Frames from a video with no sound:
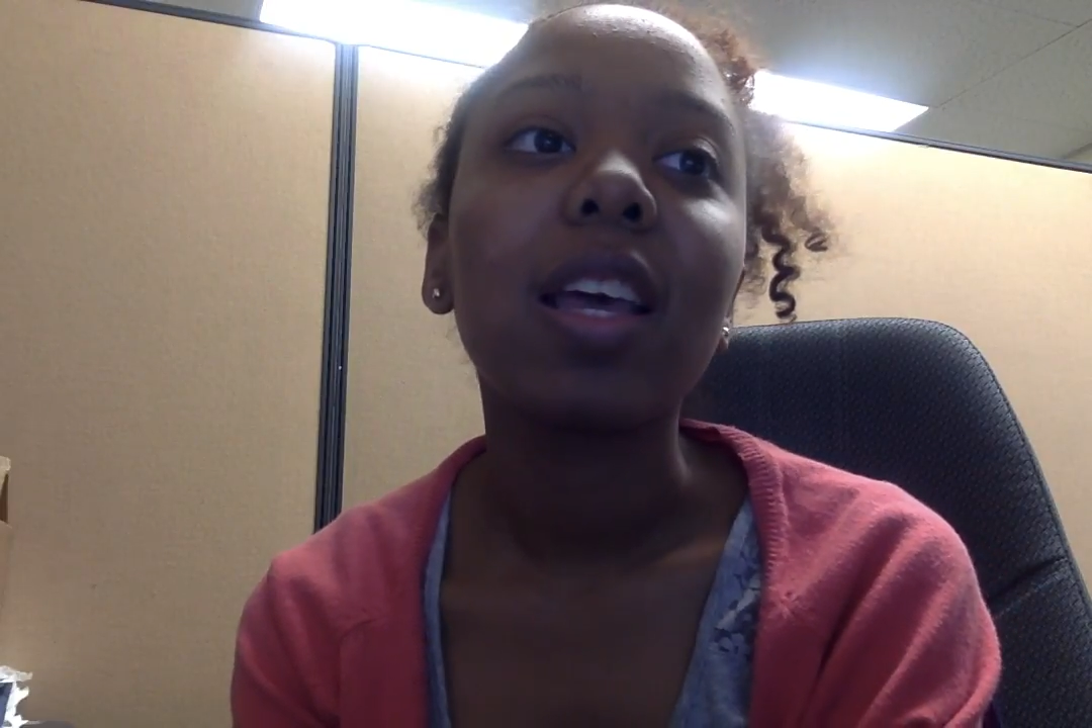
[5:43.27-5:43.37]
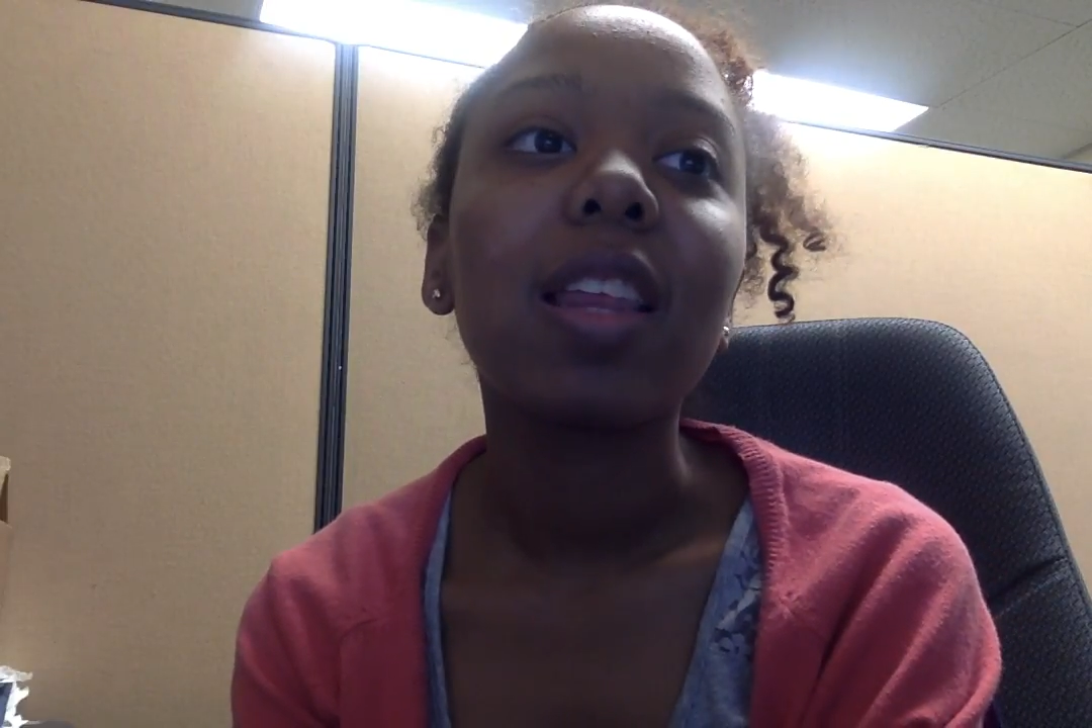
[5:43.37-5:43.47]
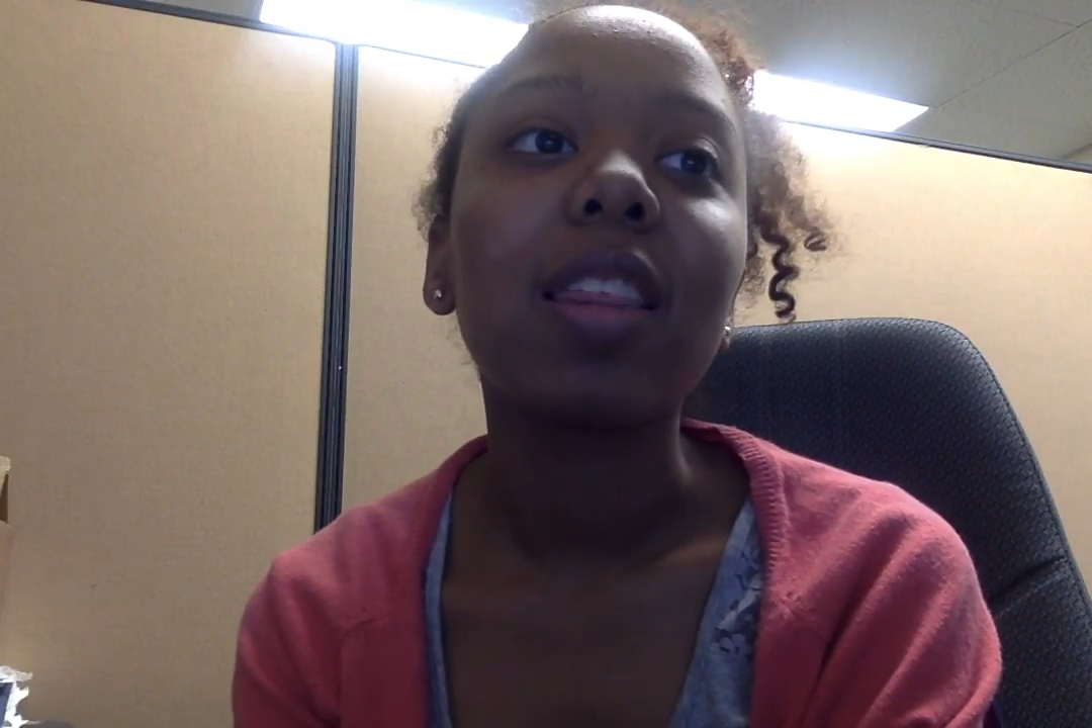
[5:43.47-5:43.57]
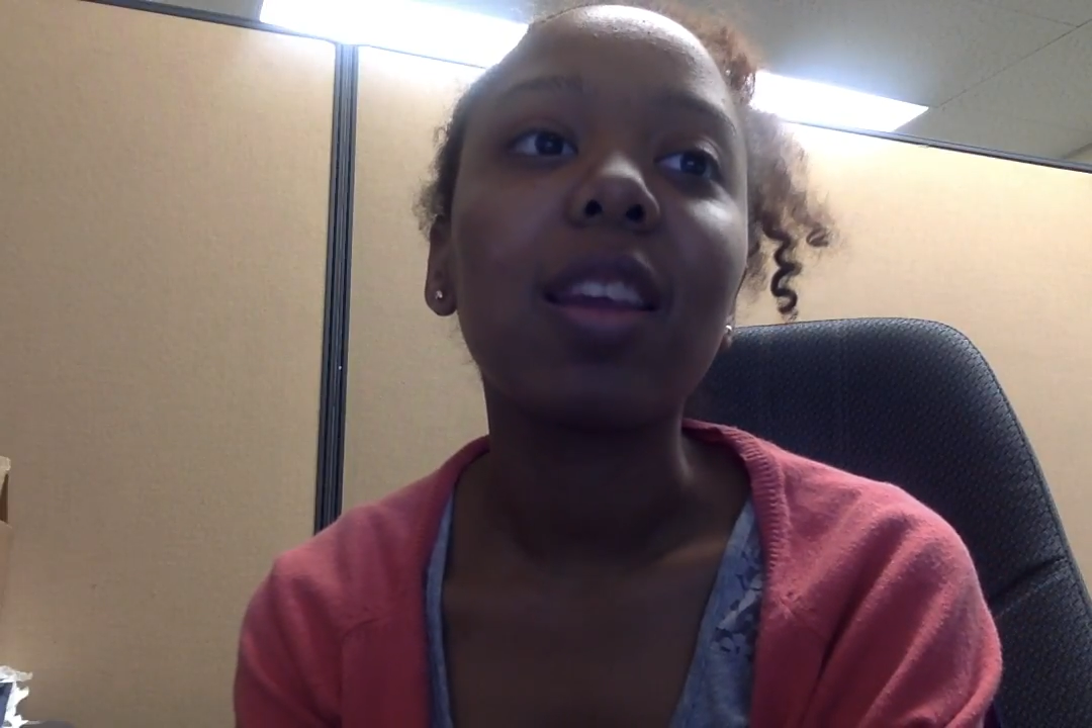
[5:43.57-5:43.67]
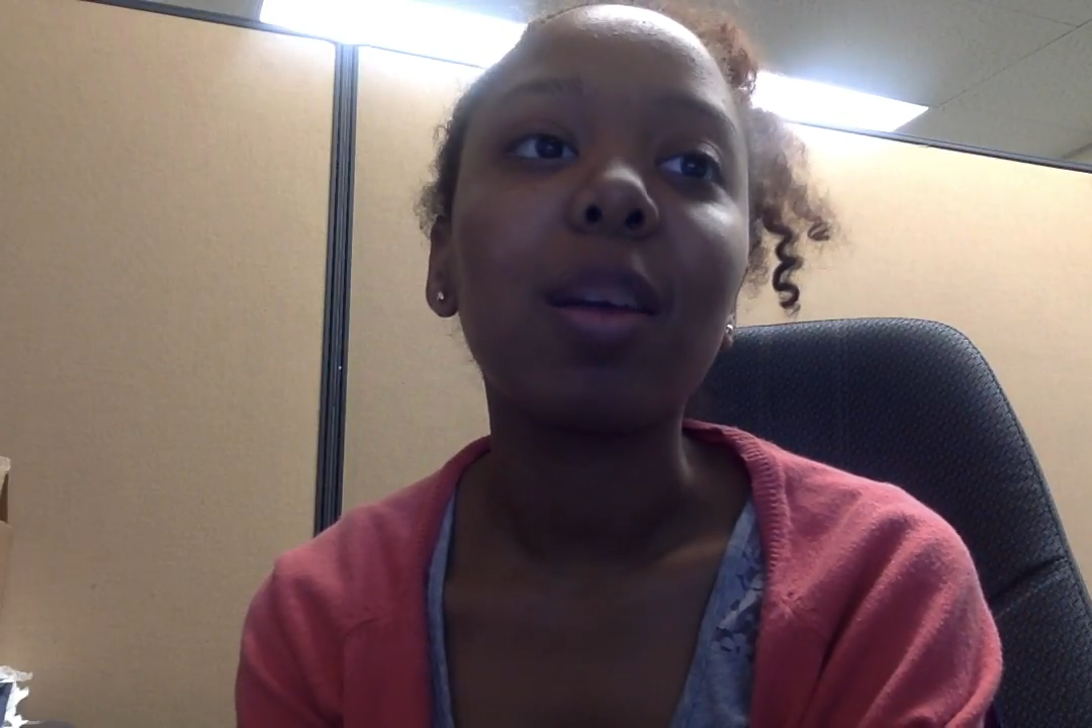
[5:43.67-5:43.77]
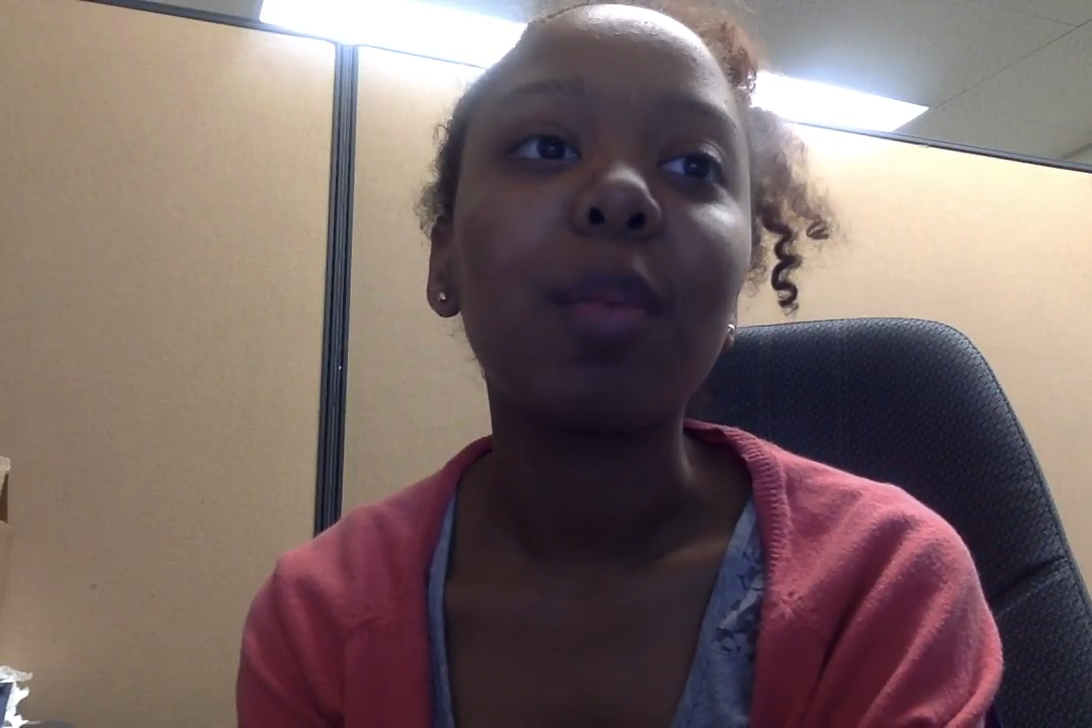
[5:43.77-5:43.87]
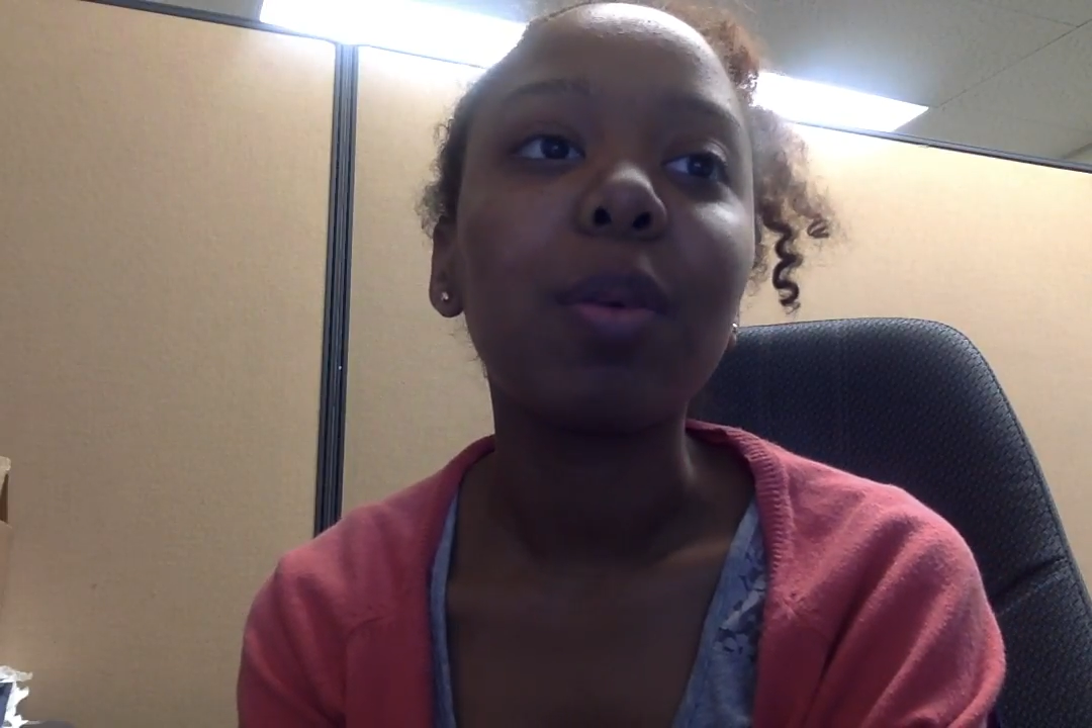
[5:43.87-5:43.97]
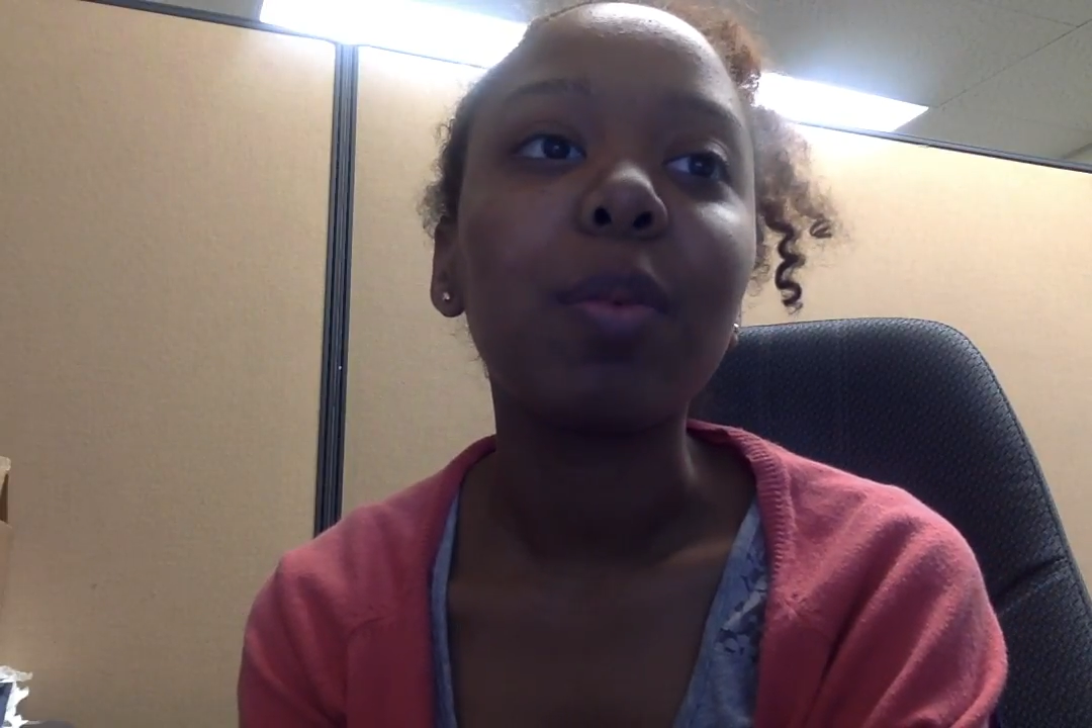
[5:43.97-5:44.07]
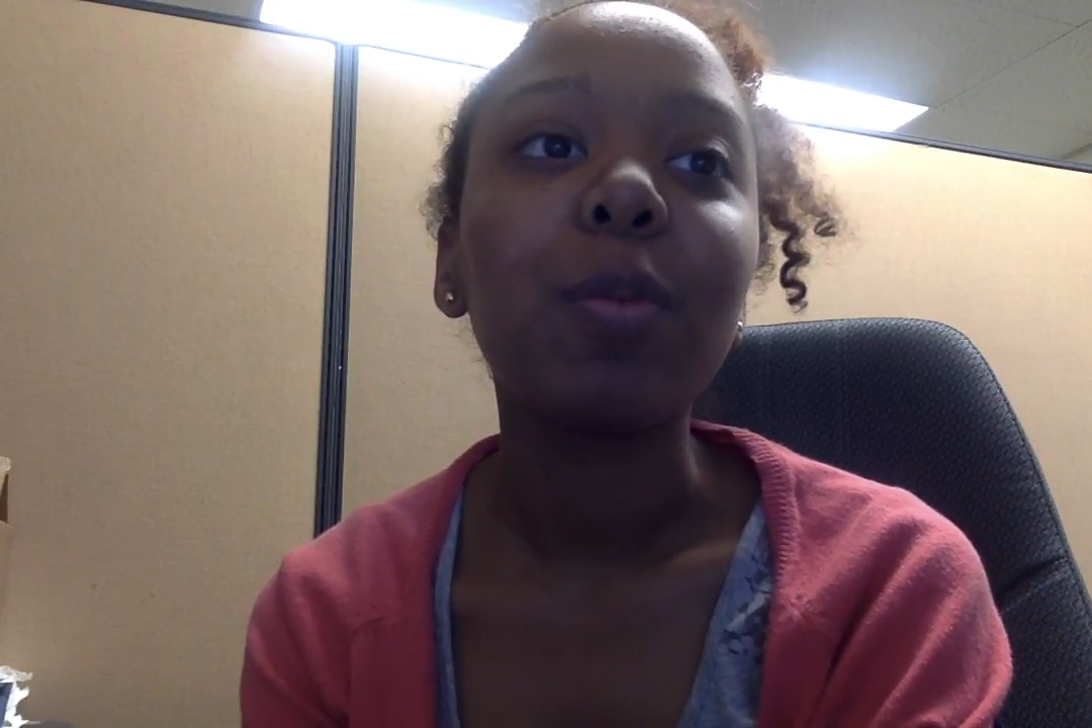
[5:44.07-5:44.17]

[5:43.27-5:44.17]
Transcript: and there are people